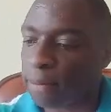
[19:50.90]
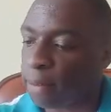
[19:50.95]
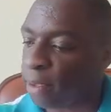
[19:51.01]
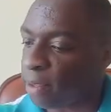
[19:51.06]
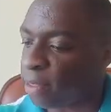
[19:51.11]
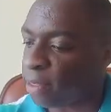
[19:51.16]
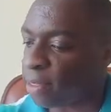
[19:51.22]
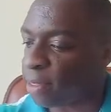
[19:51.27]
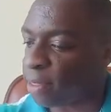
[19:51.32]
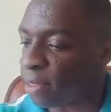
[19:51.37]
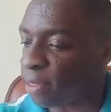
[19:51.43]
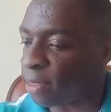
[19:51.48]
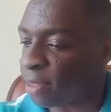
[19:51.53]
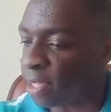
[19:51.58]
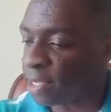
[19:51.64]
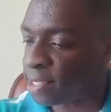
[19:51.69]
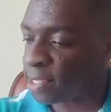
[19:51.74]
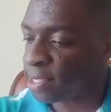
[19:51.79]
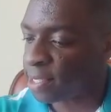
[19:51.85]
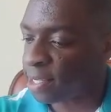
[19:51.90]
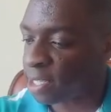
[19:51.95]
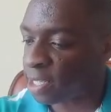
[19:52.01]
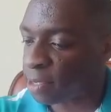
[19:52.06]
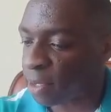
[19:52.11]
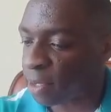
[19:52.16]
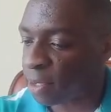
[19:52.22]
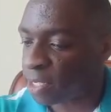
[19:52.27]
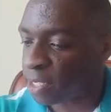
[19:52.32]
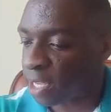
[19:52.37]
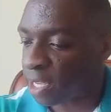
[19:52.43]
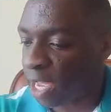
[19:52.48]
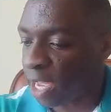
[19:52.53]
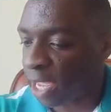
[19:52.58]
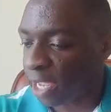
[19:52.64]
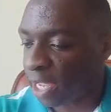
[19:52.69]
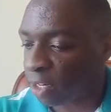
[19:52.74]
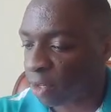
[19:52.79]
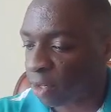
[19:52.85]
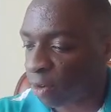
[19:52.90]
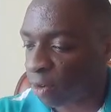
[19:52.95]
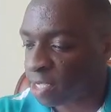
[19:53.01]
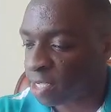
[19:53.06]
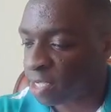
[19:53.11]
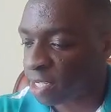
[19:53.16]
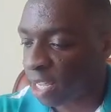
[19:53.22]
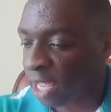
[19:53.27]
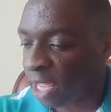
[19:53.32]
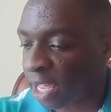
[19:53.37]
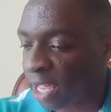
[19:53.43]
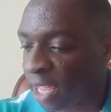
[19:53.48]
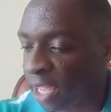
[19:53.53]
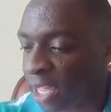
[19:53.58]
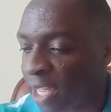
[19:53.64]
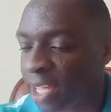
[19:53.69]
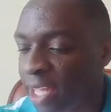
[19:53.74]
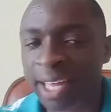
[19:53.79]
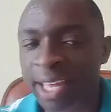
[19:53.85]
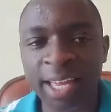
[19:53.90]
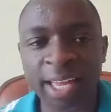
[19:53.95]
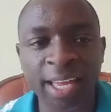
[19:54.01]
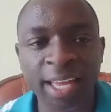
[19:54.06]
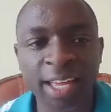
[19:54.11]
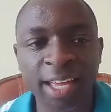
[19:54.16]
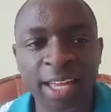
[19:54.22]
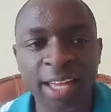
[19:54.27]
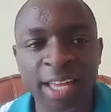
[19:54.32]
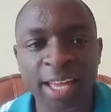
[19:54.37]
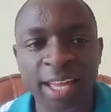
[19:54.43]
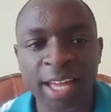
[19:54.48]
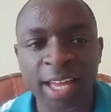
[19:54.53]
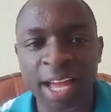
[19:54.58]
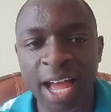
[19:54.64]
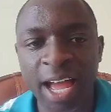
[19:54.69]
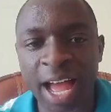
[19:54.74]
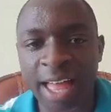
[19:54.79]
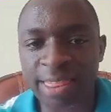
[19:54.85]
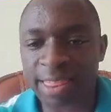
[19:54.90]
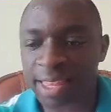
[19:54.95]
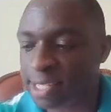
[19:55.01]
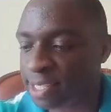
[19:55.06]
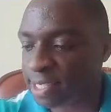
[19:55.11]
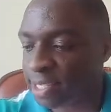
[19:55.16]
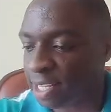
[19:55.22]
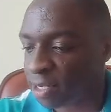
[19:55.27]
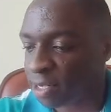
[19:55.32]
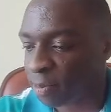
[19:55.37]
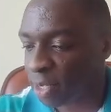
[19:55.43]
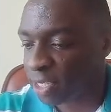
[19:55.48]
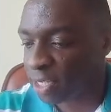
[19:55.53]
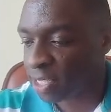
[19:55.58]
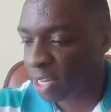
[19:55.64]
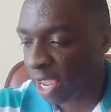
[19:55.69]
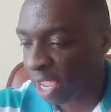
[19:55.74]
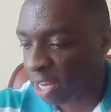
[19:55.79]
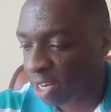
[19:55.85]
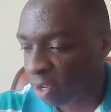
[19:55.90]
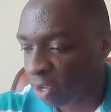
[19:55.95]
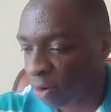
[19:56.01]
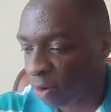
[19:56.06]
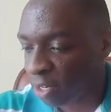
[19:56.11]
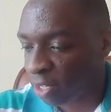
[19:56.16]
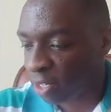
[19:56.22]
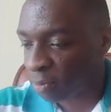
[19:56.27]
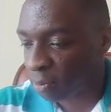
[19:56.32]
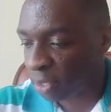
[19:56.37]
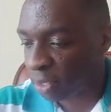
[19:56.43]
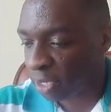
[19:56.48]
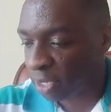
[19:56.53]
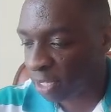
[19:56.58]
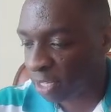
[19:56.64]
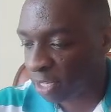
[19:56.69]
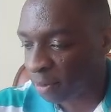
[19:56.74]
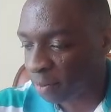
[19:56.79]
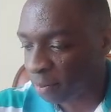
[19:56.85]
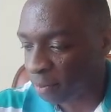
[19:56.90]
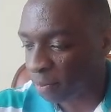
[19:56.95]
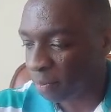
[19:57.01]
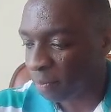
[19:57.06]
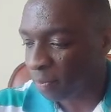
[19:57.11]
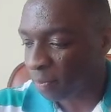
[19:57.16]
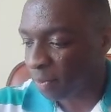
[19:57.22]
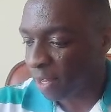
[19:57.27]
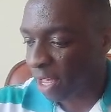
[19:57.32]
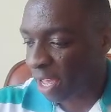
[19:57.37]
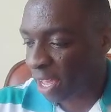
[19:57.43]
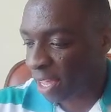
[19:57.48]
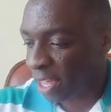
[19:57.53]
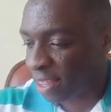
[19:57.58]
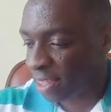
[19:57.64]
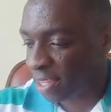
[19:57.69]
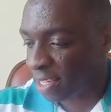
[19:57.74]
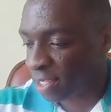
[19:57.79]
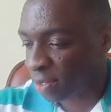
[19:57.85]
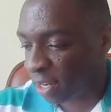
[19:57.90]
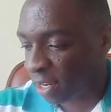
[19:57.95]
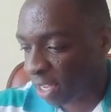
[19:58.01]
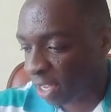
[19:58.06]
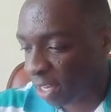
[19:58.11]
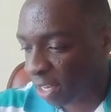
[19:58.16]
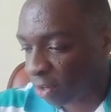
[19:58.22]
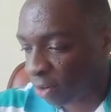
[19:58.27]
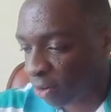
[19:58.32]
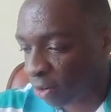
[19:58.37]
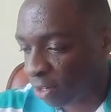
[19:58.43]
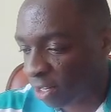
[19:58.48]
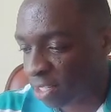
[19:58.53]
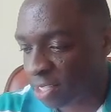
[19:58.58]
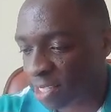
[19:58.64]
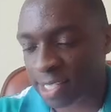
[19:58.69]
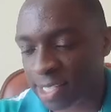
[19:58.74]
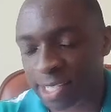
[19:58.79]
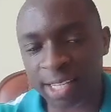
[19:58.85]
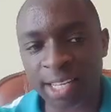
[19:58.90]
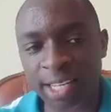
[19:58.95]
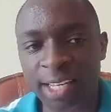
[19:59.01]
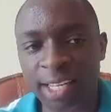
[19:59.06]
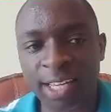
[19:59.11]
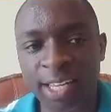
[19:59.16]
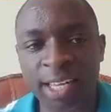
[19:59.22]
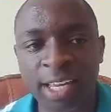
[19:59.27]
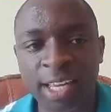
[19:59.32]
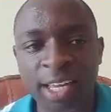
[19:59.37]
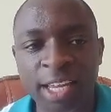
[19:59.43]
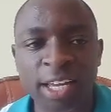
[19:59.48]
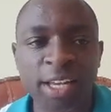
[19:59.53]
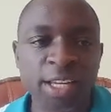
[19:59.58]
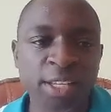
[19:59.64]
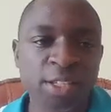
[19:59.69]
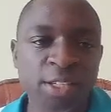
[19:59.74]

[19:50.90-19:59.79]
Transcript: this statement here, I can call it A, and this statement I can call it B, and this one I can call it C. So just